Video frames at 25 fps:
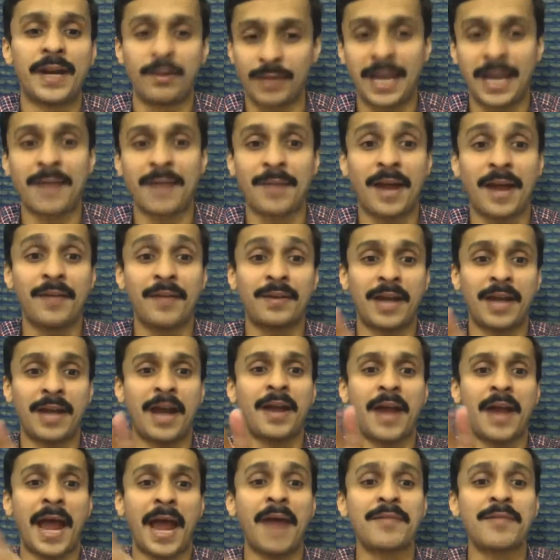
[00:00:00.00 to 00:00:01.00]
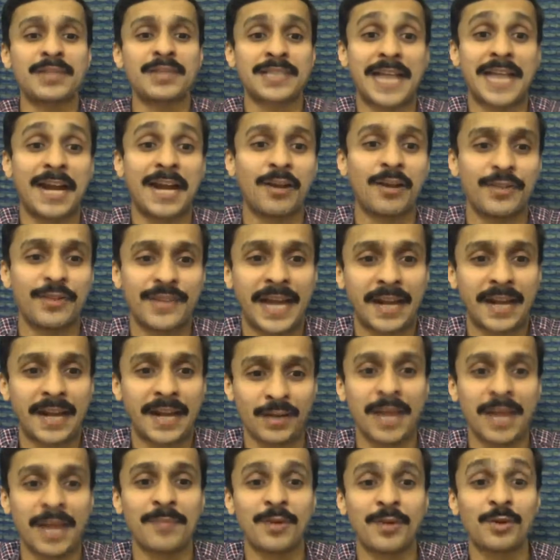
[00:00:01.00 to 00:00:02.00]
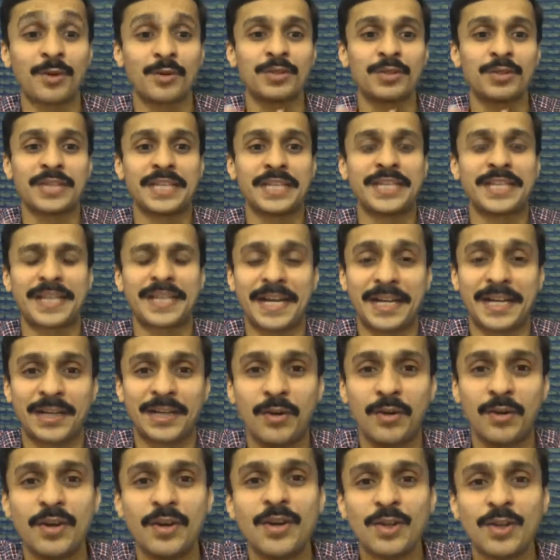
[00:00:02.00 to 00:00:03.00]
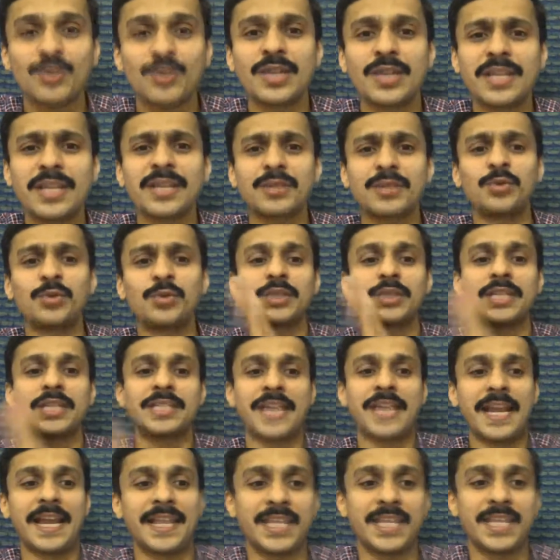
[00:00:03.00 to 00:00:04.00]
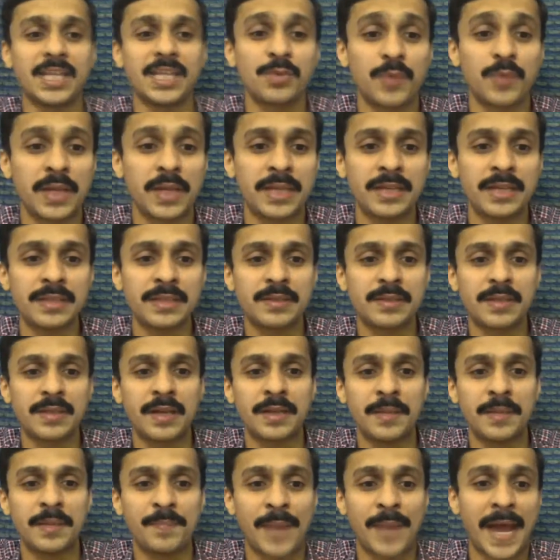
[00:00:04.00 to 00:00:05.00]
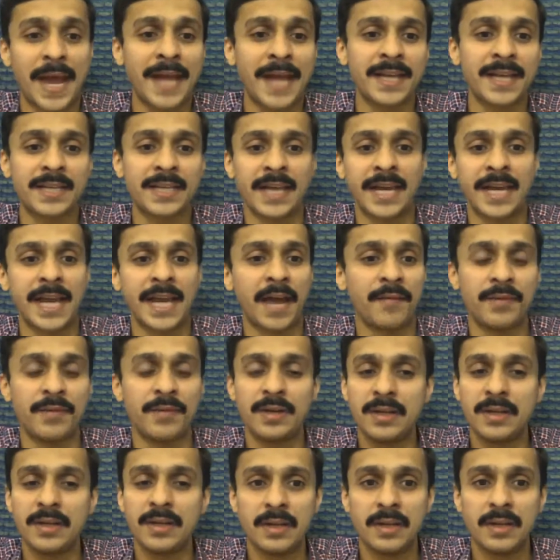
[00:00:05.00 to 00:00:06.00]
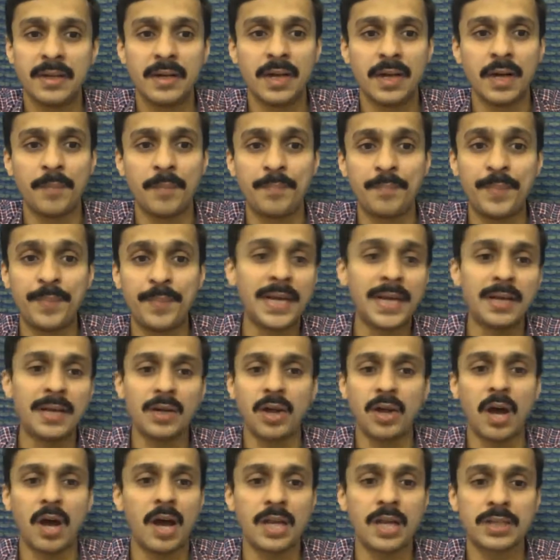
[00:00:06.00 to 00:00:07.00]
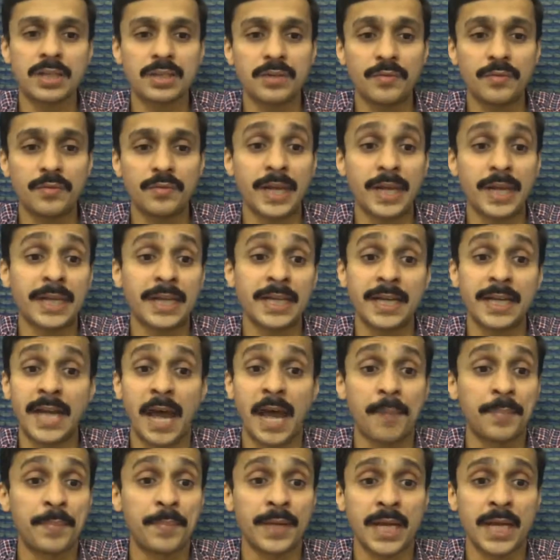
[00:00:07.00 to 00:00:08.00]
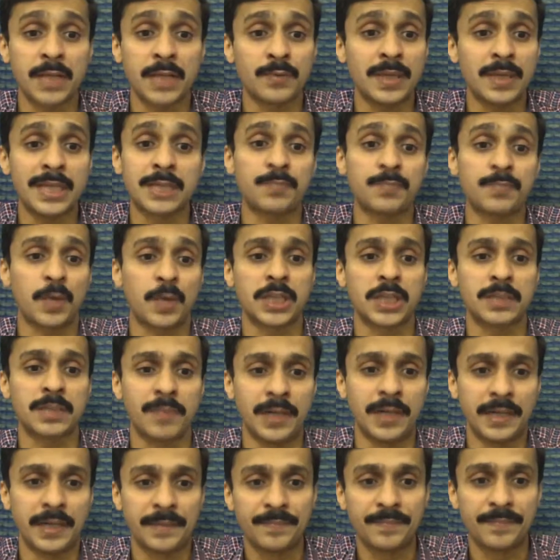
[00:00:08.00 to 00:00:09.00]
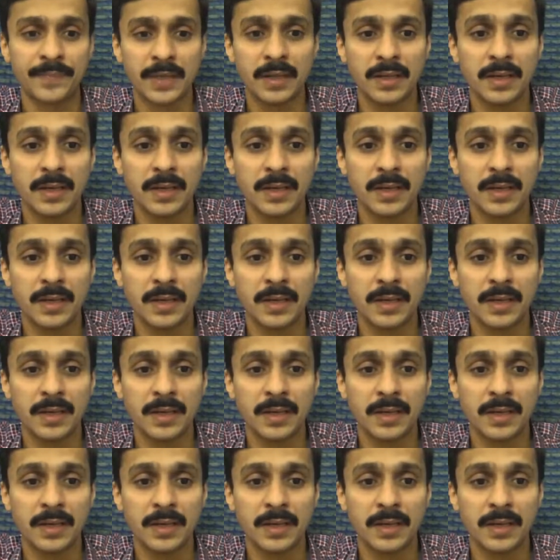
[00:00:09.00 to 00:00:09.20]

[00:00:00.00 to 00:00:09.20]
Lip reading: Okay, I have a slide on that. Okay, I'm not going to share that right now. So there's two three challenges where the bank can have a big loss that can happen as well. That's possibility.